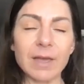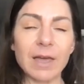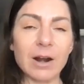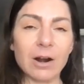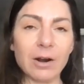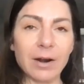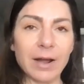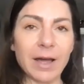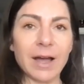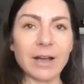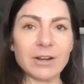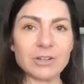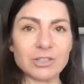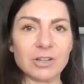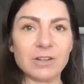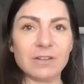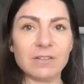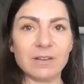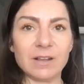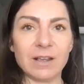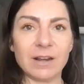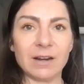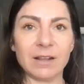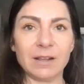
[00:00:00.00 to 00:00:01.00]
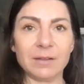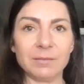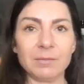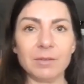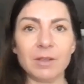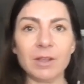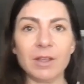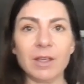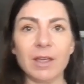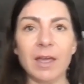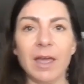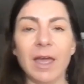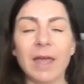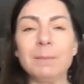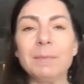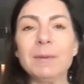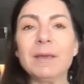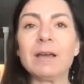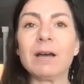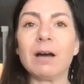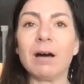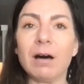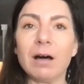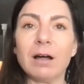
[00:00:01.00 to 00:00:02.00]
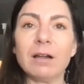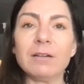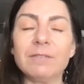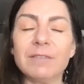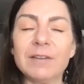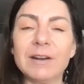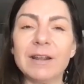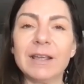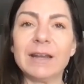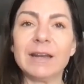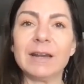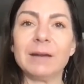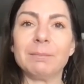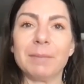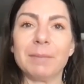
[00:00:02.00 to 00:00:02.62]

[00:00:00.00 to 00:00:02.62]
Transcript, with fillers: and our actions in it and be confident and